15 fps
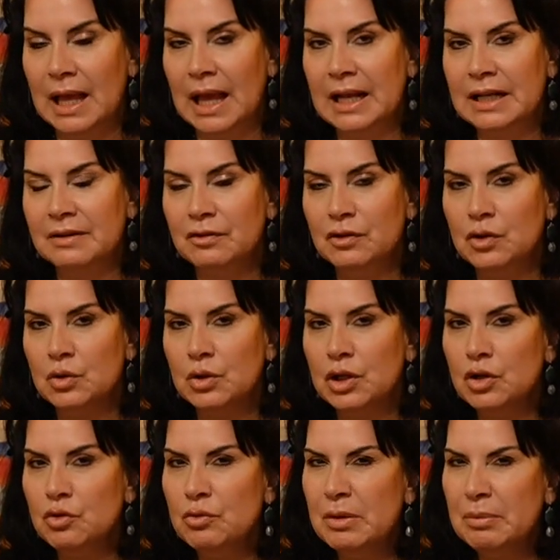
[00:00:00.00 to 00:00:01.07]
And if you
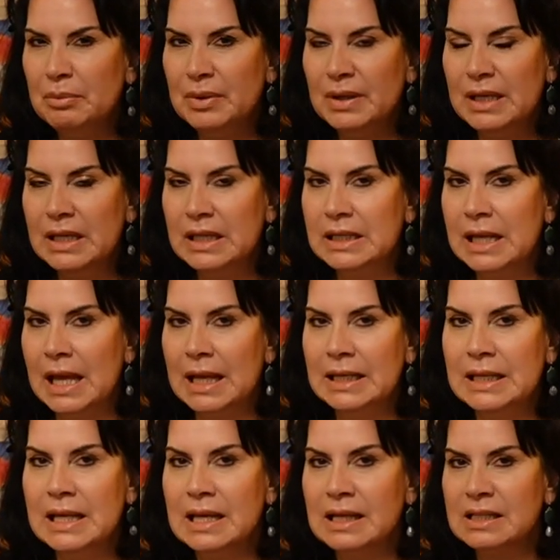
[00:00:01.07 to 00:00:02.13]
can repeat
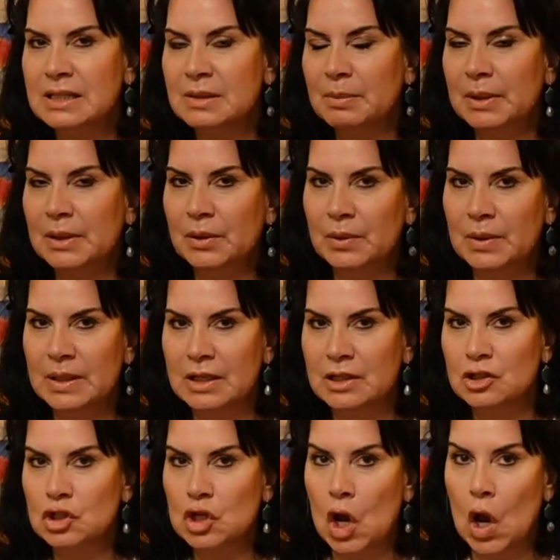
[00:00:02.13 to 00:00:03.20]
any
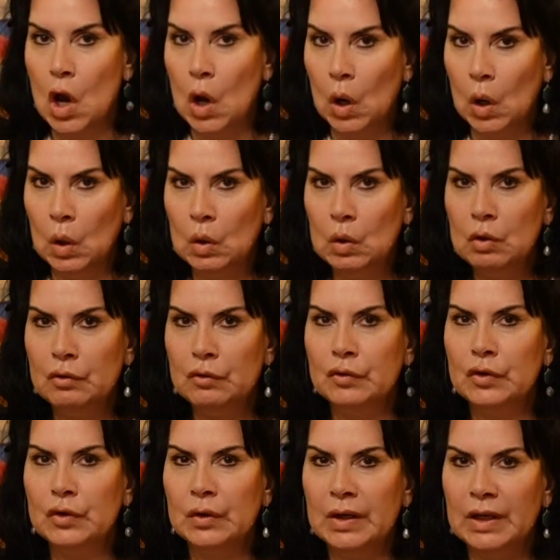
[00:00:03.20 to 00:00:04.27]
experience
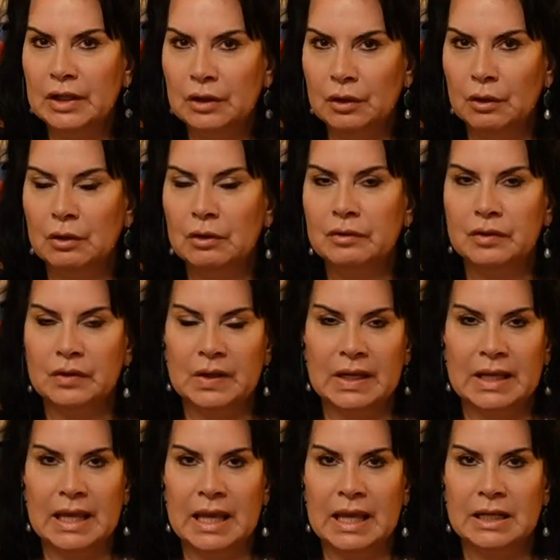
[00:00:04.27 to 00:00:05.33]
over and over
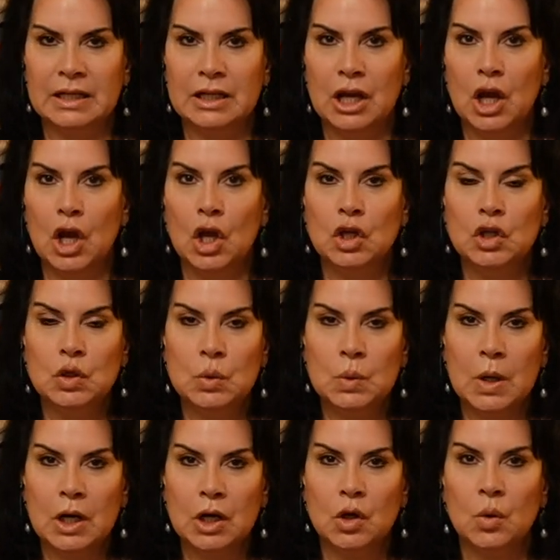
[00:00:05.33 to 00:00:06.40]
again, you
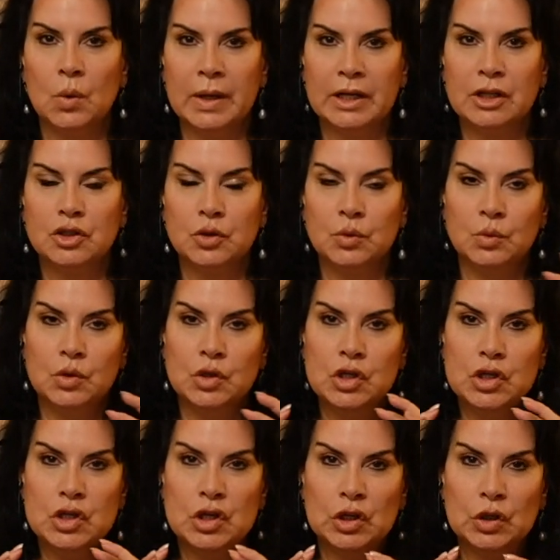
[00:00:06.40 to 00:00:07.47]
are going to
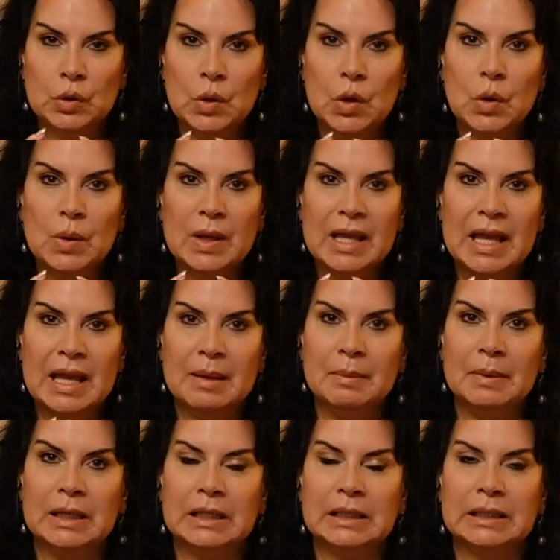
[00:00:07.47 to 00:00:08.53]

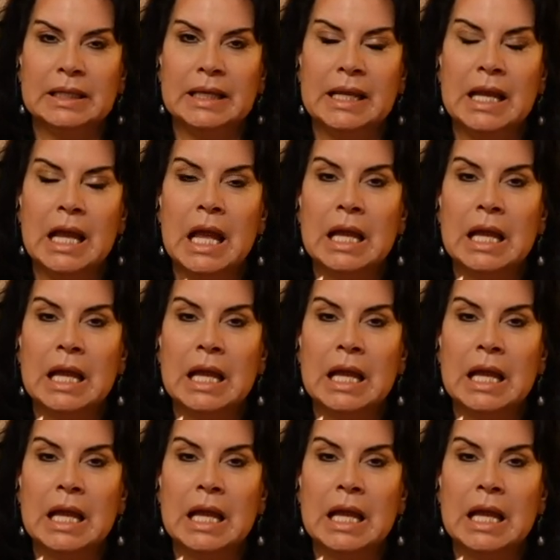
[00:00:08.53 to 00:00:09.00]
neurochemically